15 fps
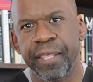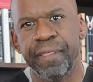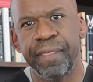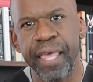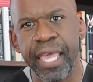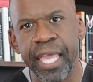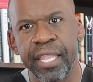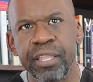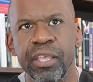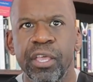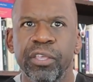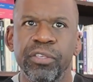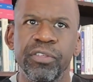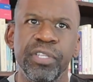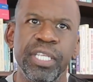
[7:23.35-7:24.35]
then
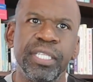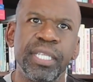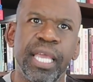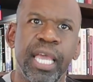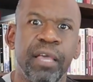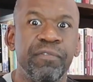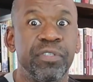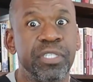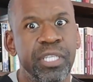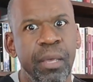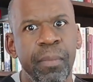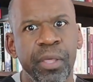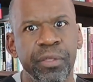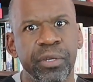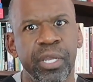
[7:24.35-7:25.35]
you need to have
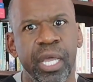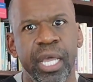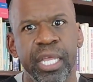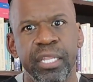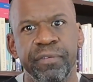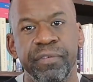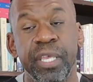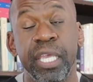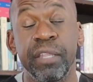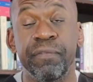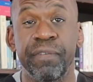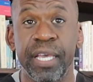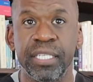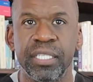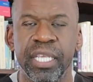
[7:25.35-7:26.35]
some other kind of
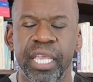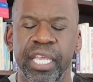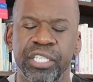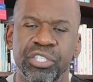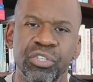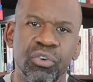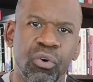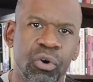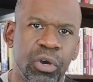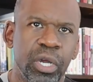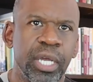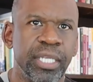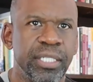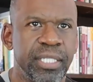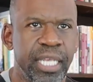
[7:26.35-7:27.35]
investigation
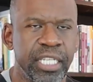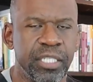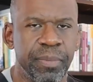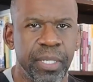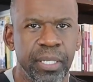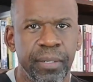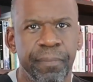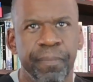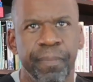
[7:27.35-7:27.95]
or assessment.